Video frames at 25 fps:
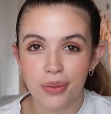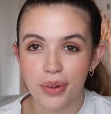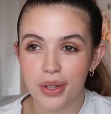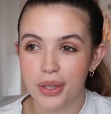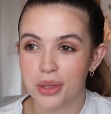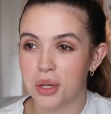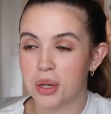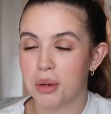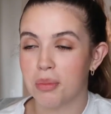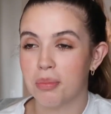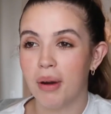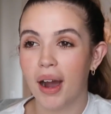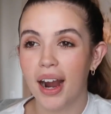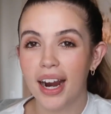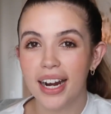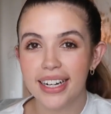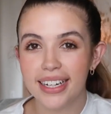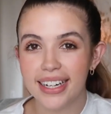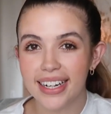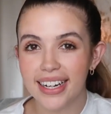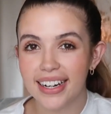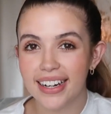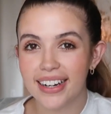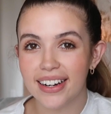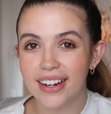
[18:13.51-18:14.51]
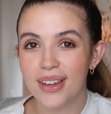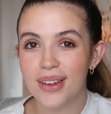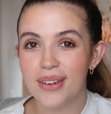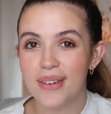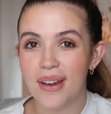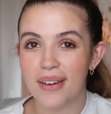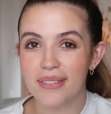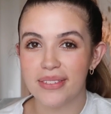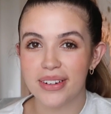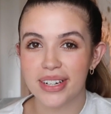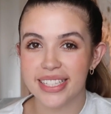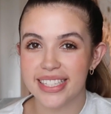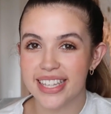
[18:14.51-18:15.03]
with your partner,
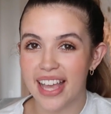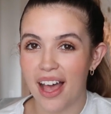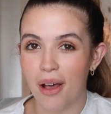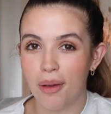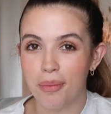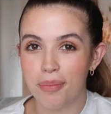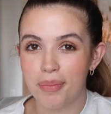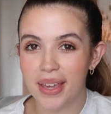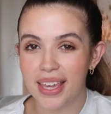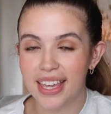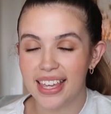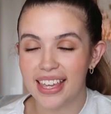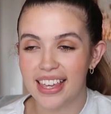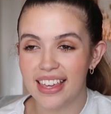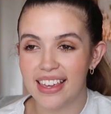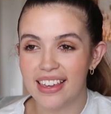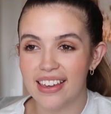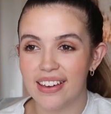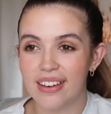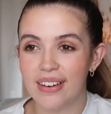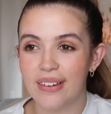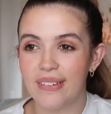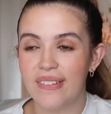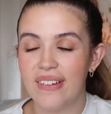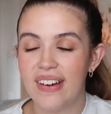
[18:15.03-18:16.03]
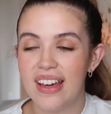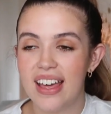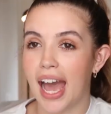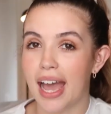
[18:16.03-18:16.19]
whoever's helping you.